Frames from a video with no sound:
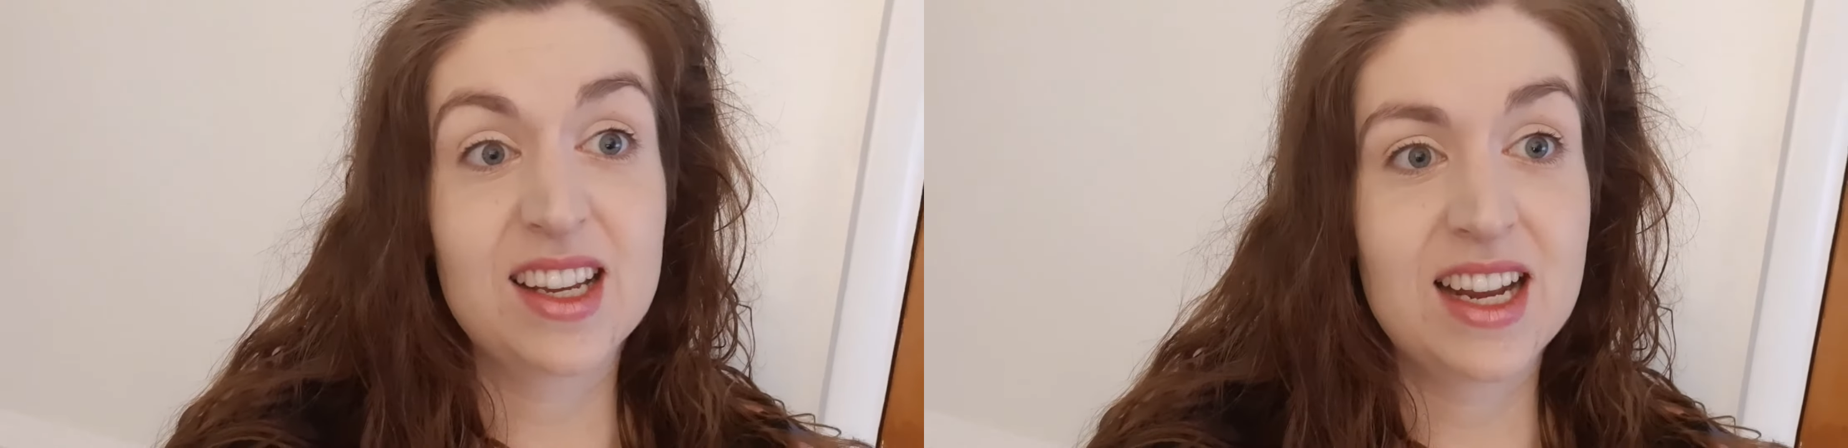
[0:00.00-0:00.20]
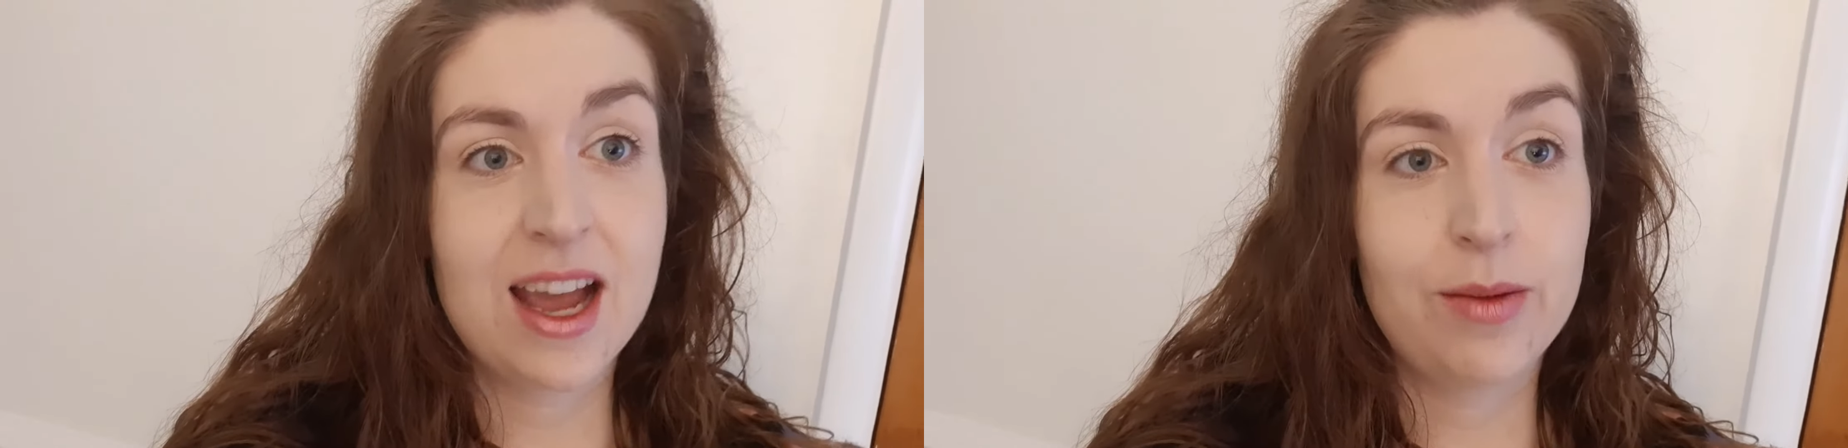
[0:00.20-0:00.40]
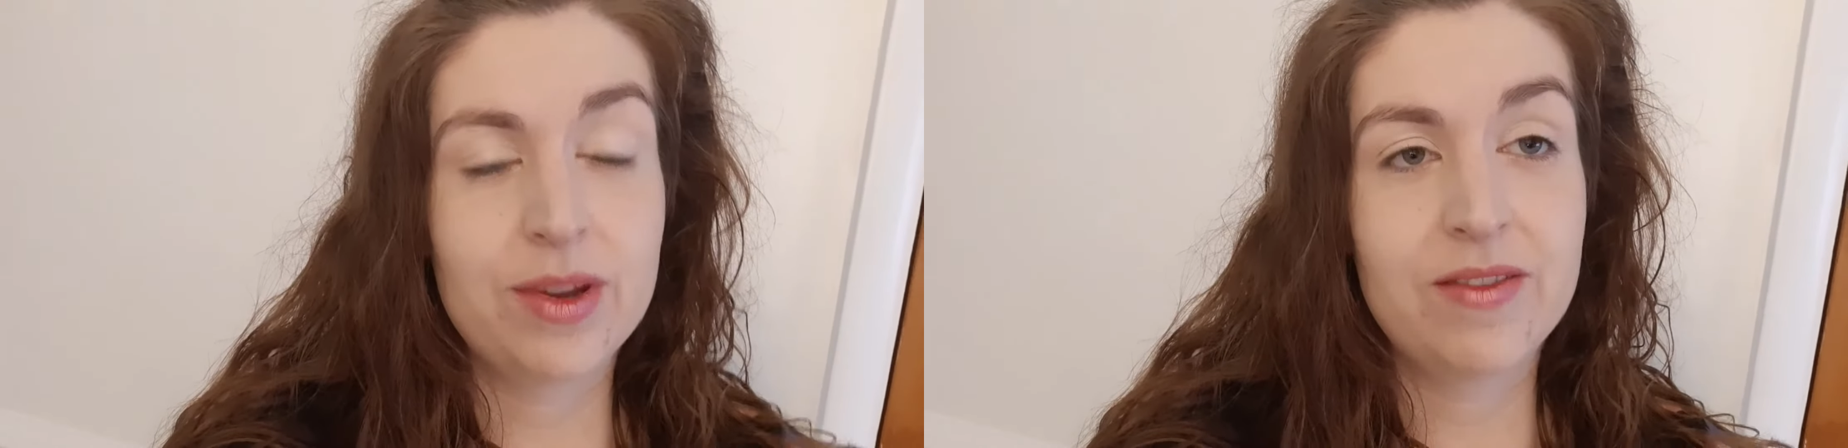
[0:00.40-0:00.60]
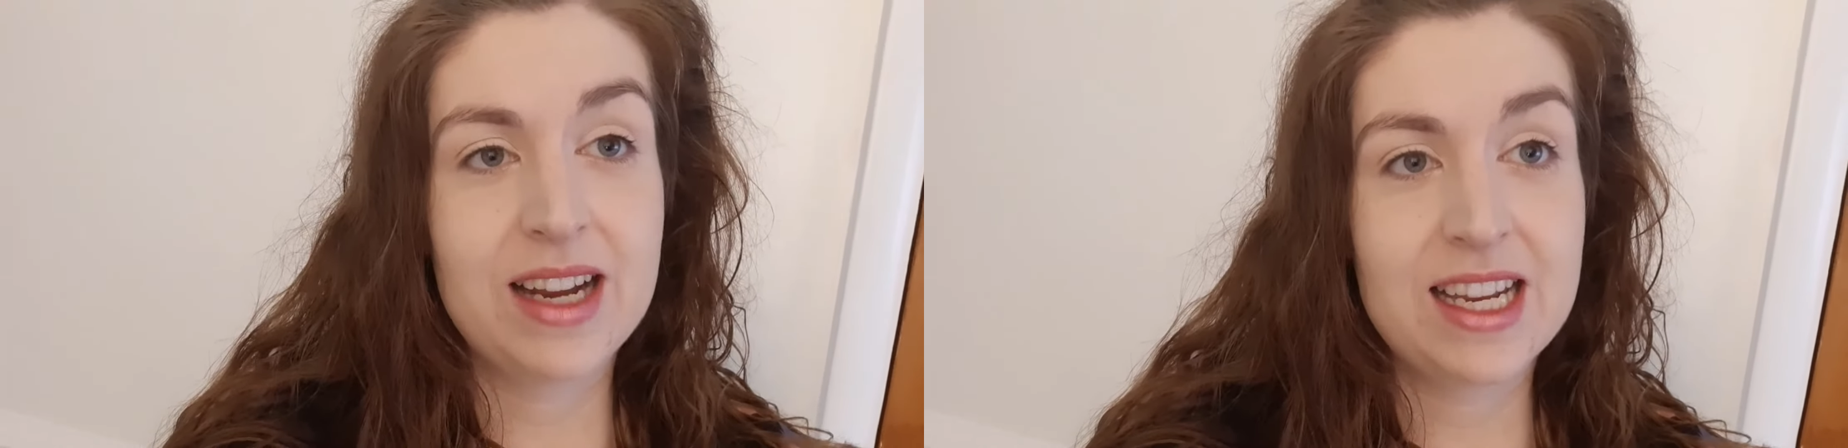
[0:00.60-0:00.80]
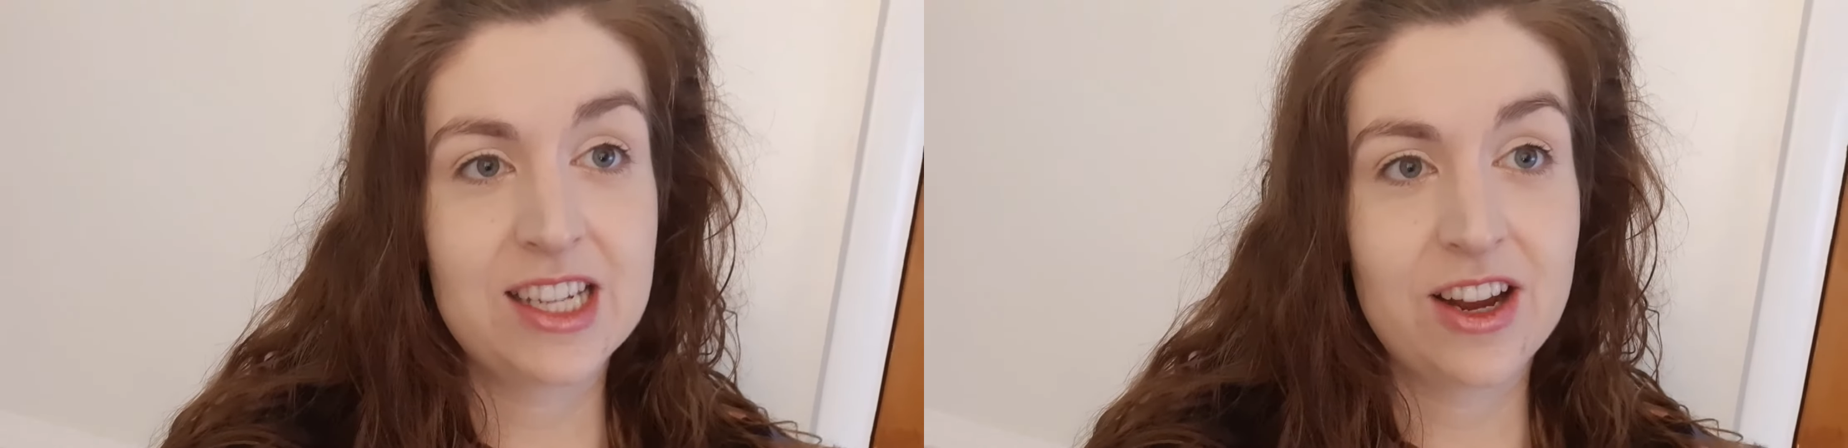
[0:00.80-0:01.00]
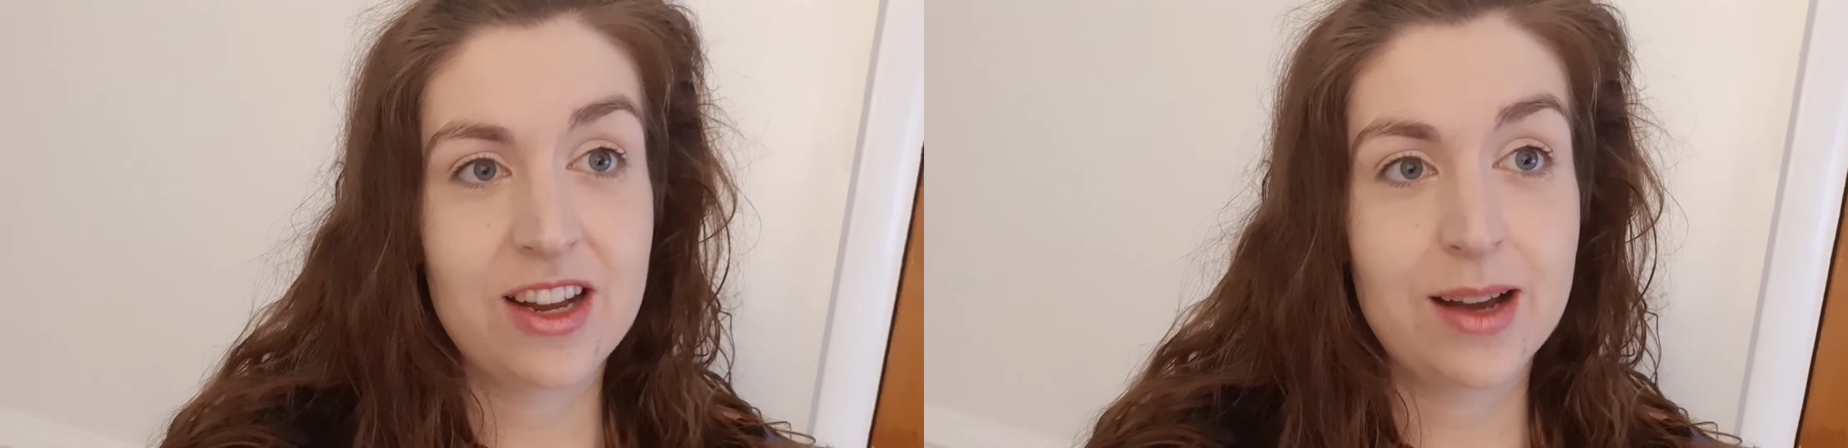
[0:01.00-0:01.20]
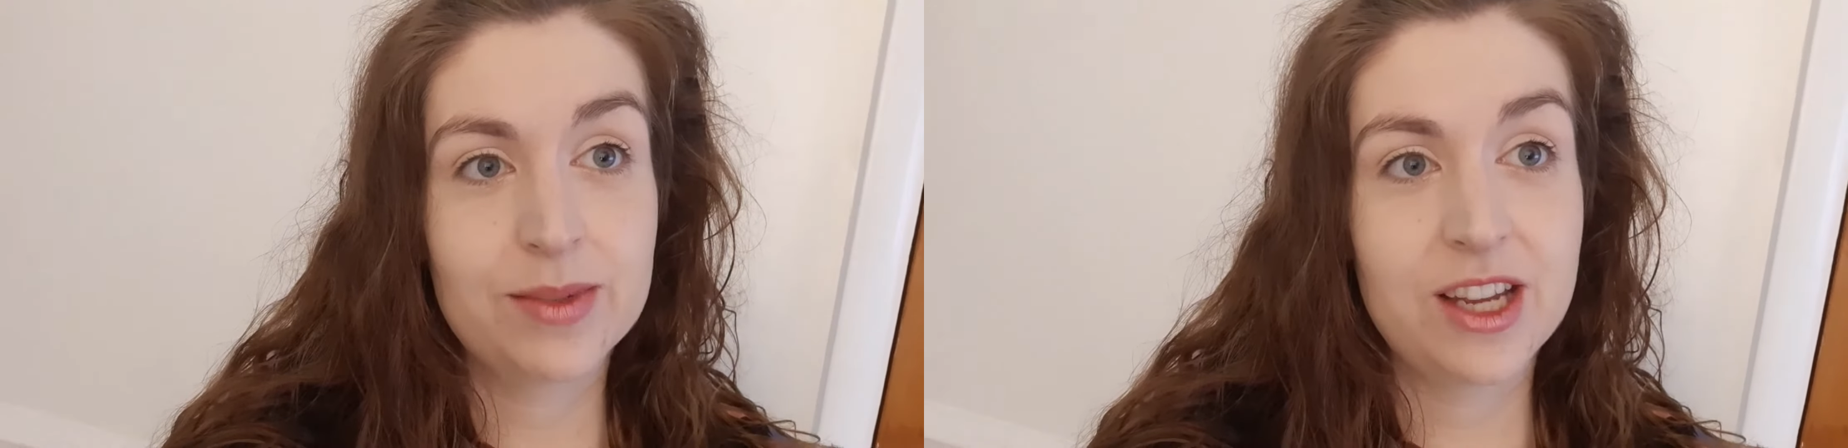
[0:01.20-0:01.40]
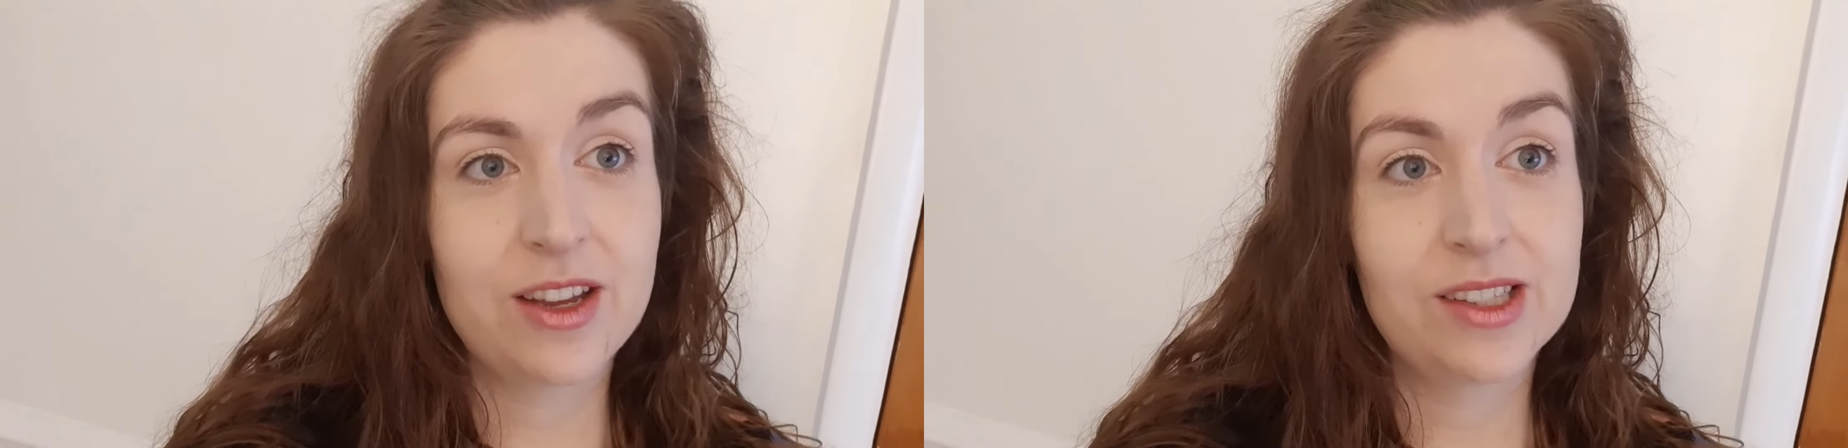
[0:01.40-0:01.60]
can help you really tone up too.